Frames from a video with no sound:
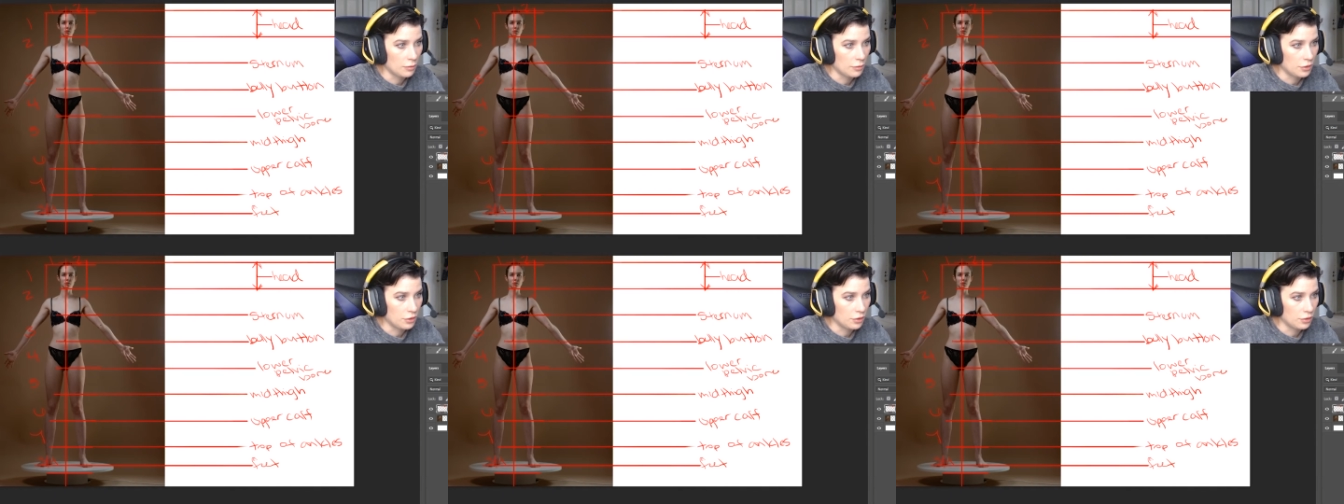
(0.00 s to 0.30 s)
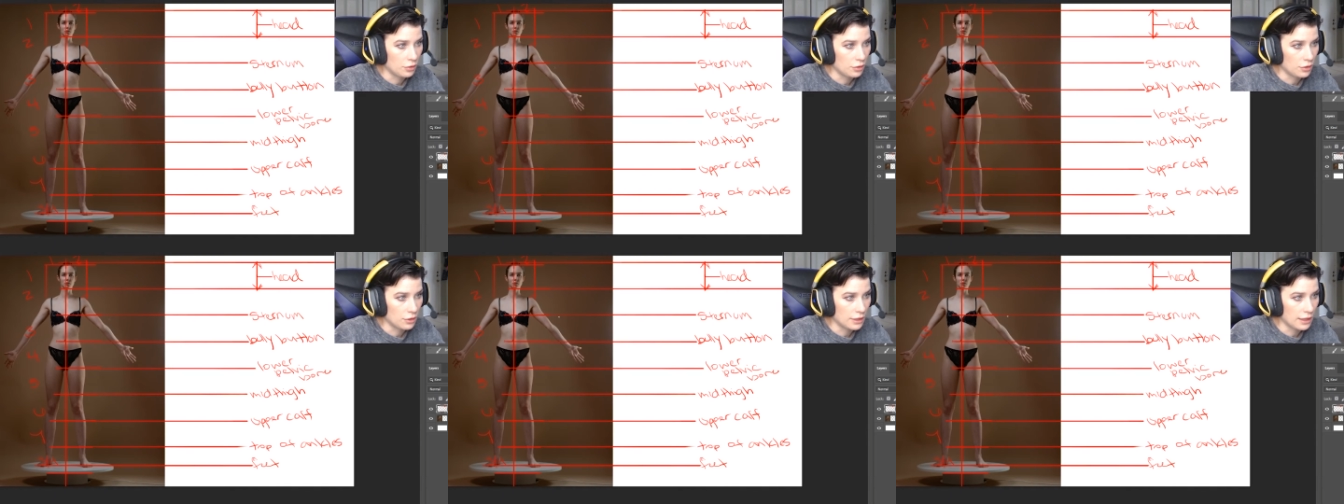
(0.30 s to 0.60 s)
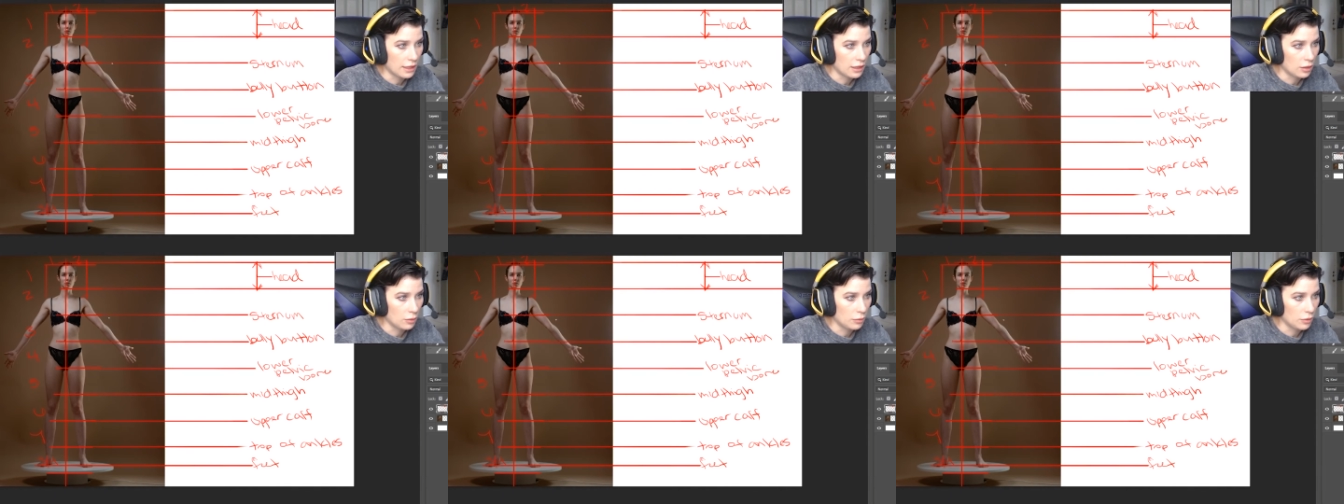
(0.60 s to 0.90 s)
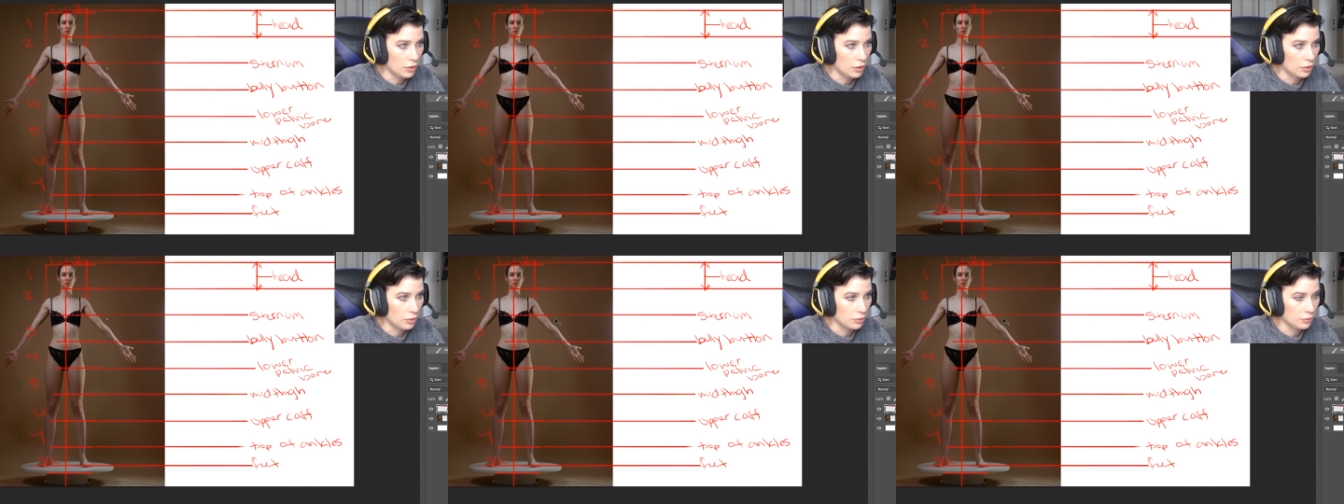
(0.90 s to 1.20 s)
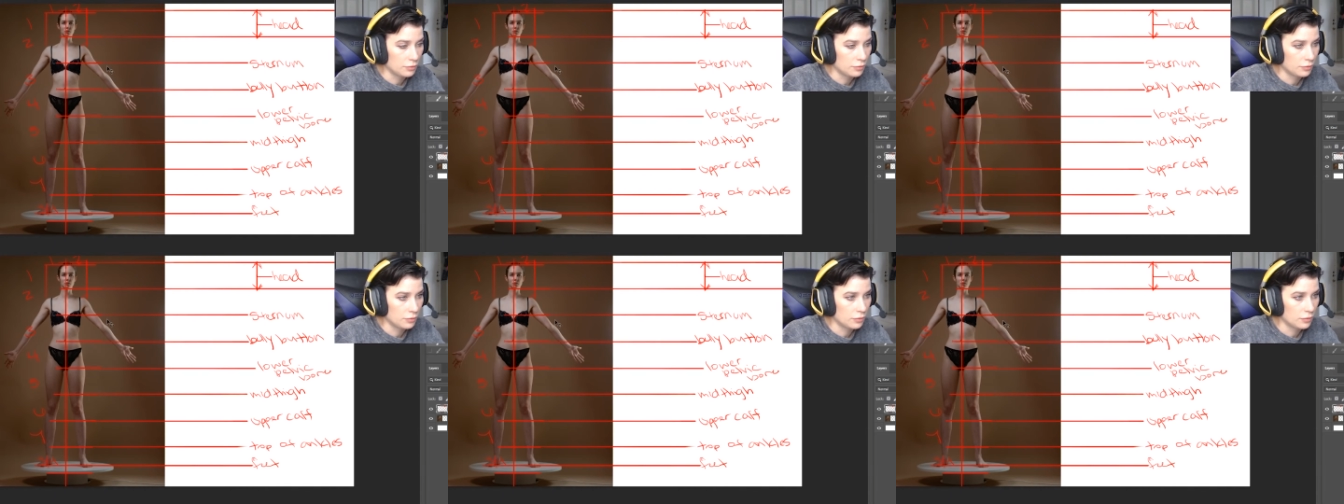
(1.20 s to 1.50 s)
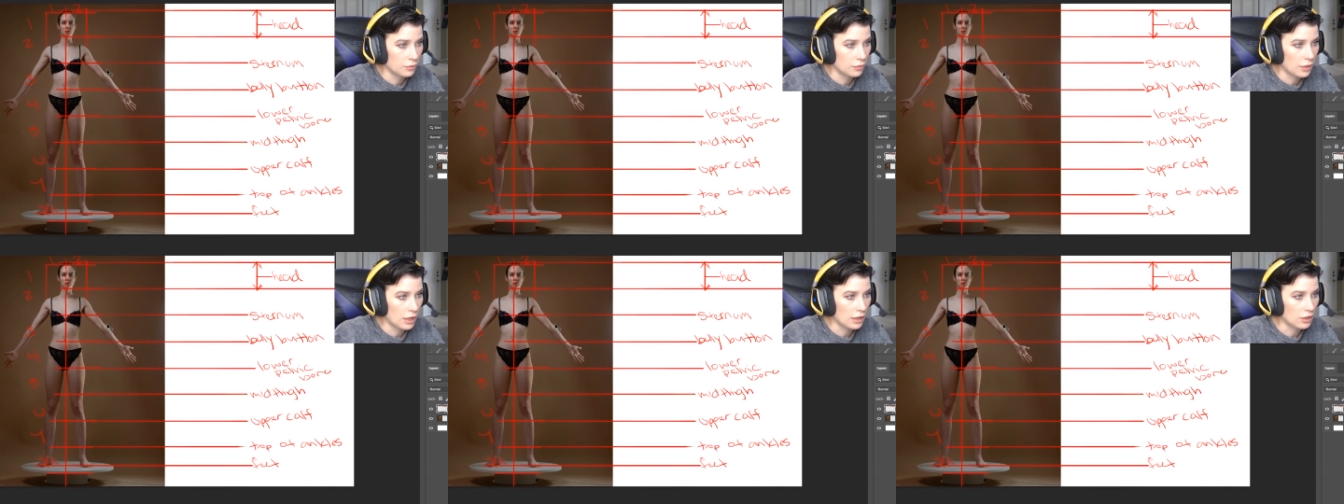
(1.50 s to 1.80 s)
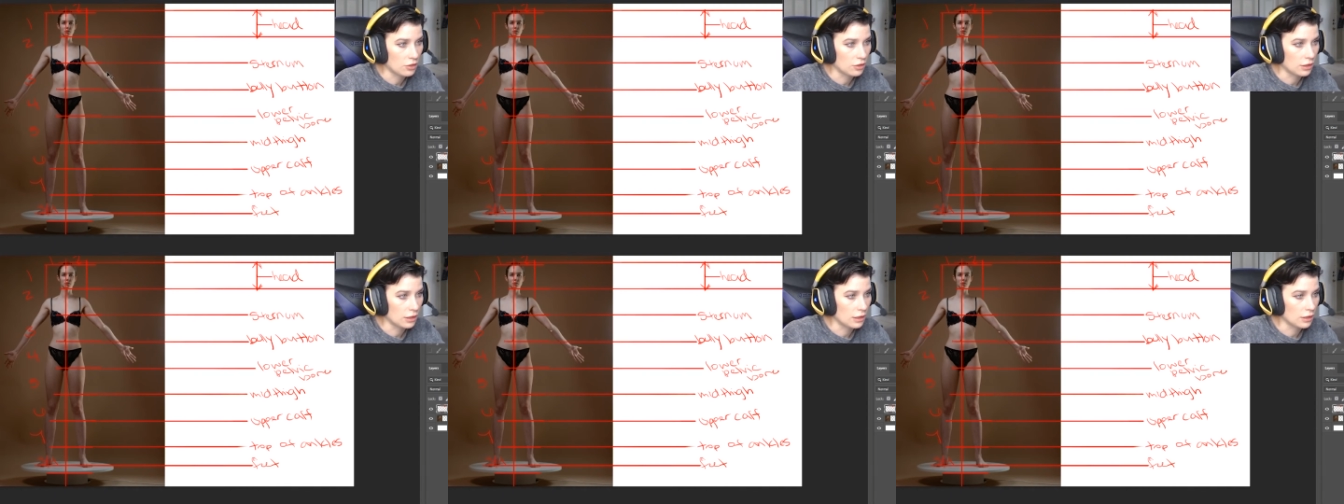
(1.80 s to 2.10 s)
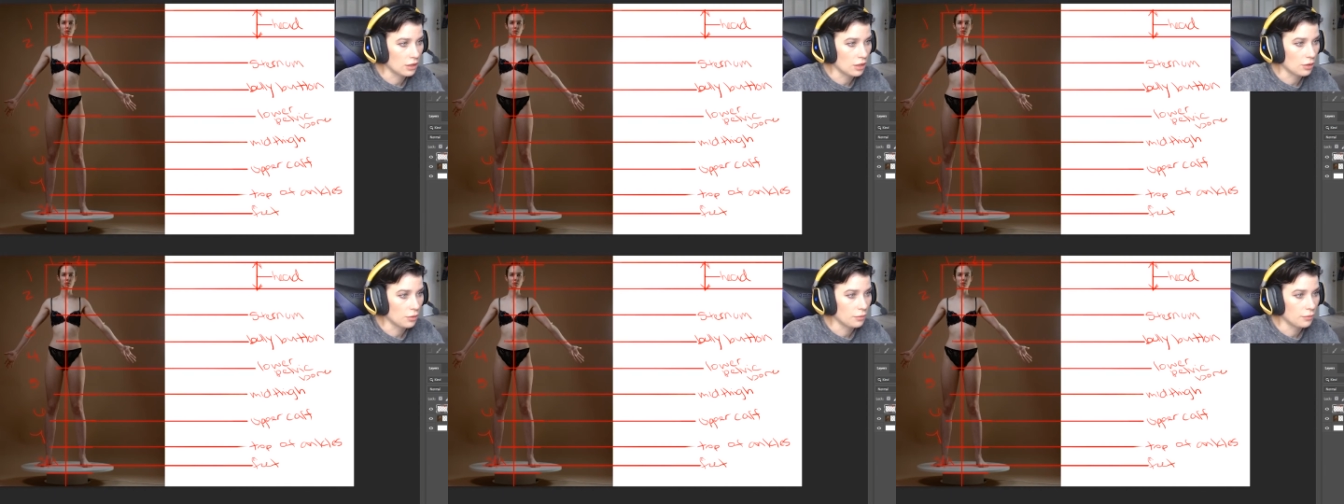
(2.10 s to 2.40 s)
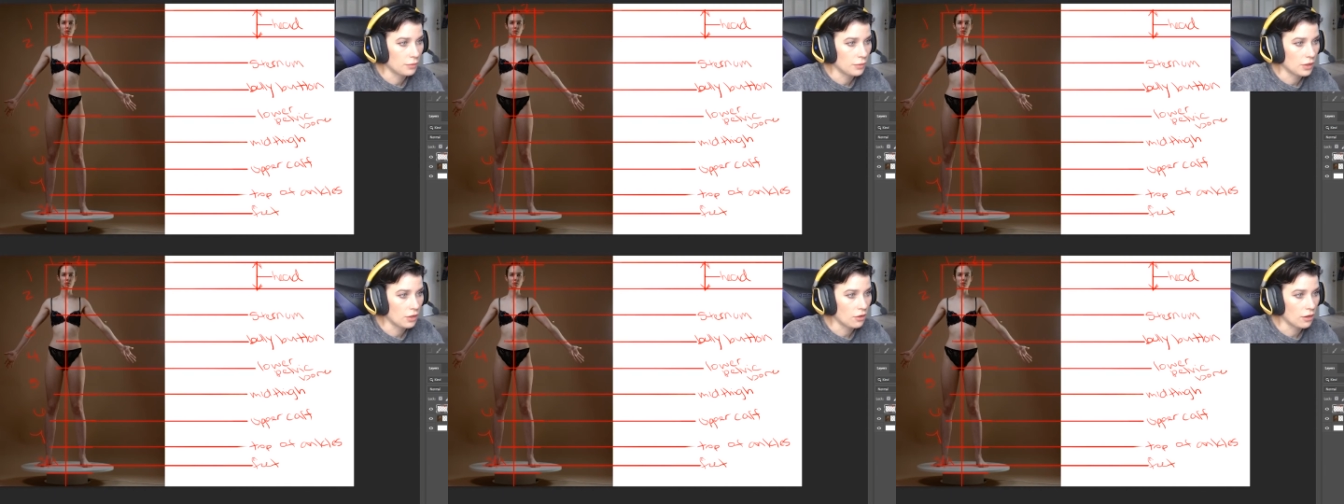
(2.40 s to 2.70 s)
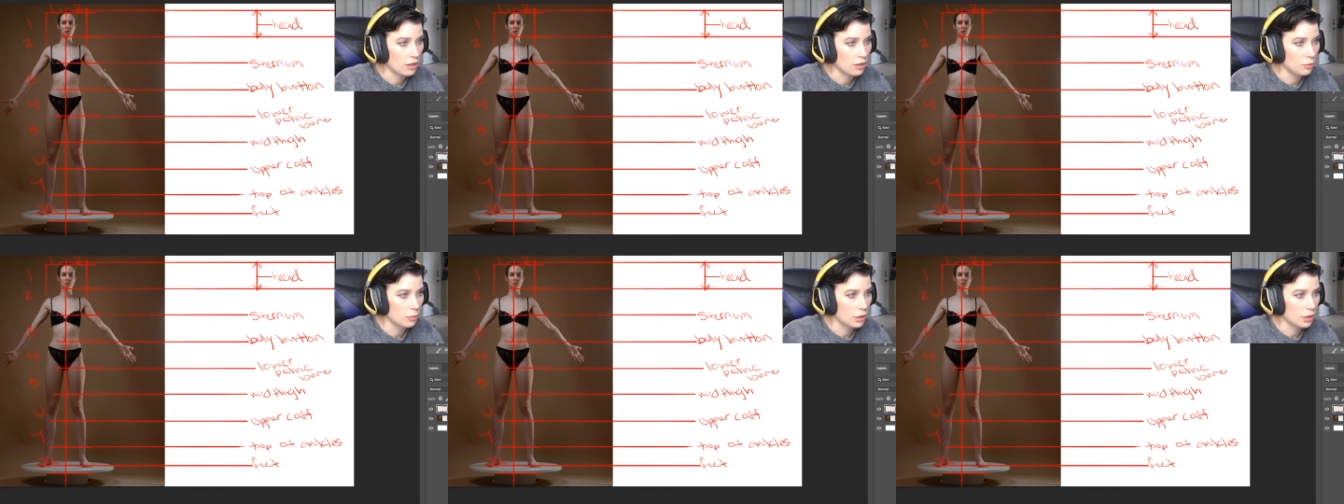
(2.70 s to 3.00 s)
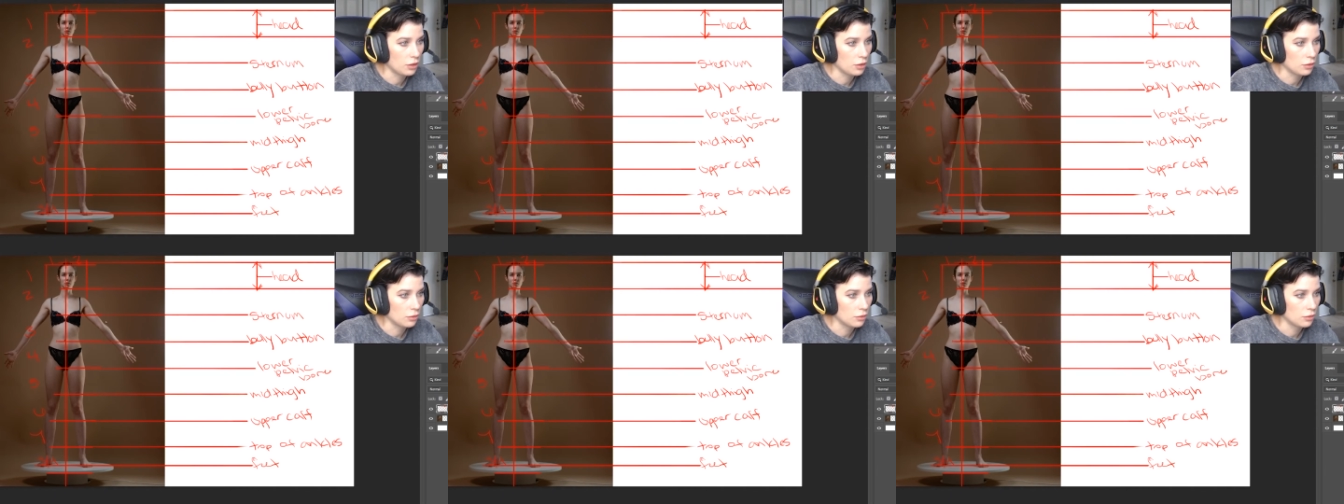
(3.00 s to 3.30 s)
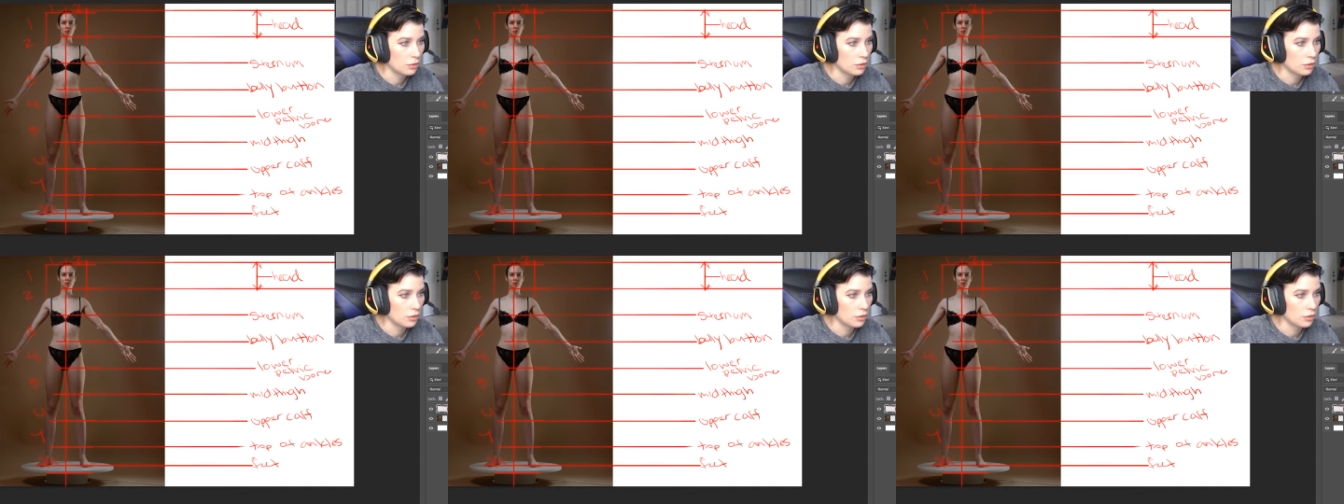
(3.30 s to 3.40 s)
shoulder to elbow, actually, no, your elbow